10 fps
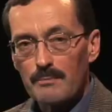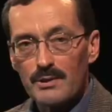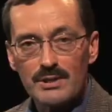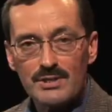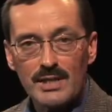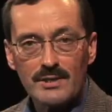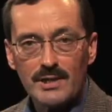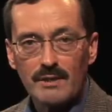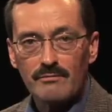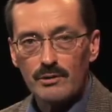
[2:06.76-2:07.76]
up the
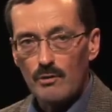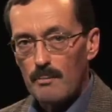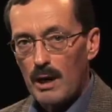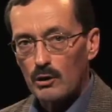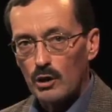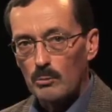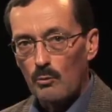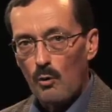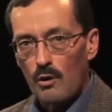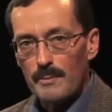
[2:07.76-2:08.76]
dissenting view about
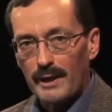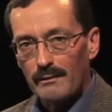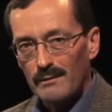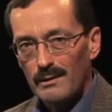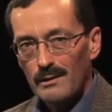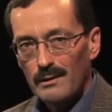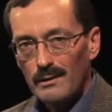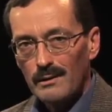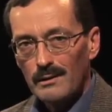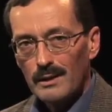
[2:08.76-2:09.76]
global warming.
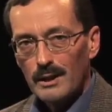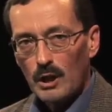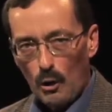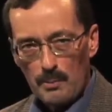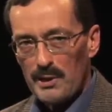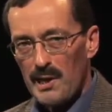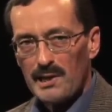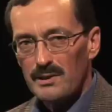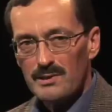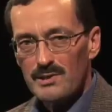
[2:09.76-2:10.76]

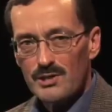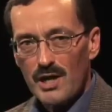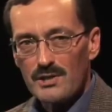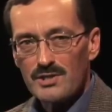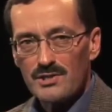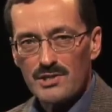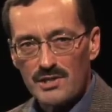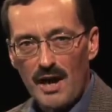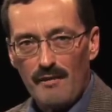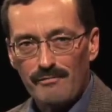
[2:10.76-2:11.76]
Copenhagen is just
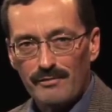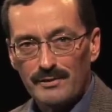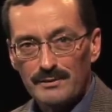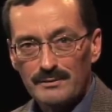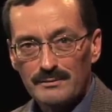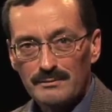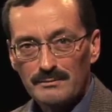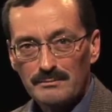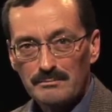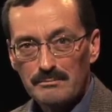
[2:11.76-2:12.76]
snuff.
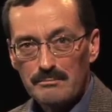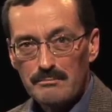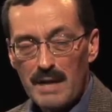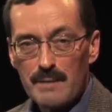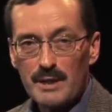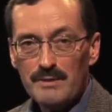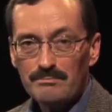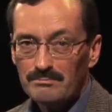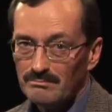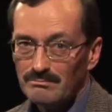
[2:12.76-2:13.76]
Maybe?
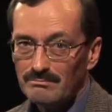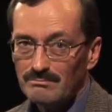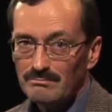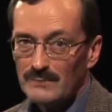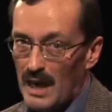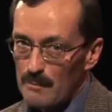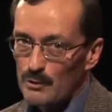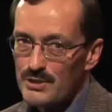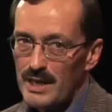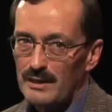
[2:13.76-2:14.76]
Time
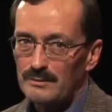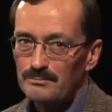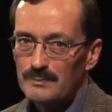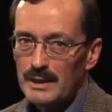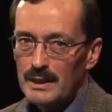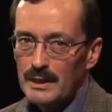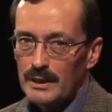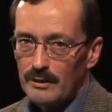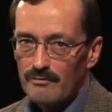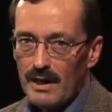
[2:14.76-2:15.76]
will tell.
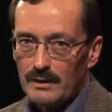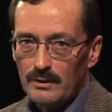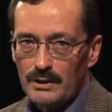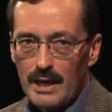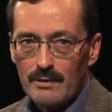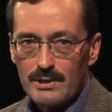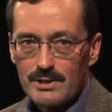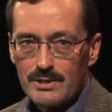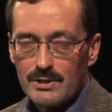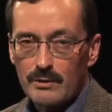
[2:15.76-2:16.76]
In the final
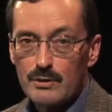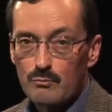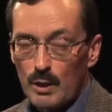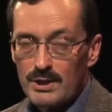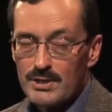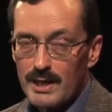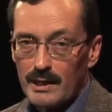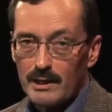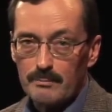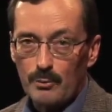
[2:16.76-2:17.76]
analysis, there is one
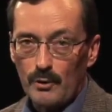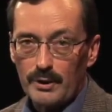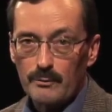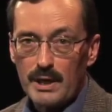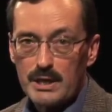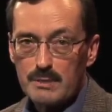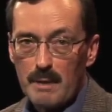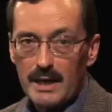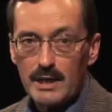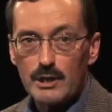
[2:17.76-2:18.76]
salient point raised
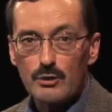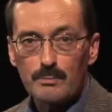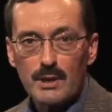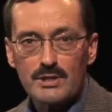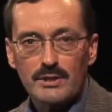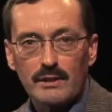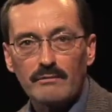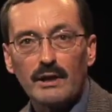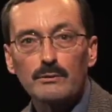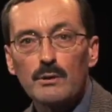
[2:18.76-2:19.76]
by EU President
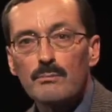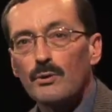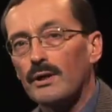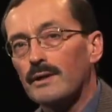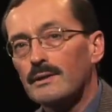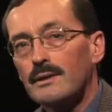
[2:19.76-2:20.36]
Van Rompuy.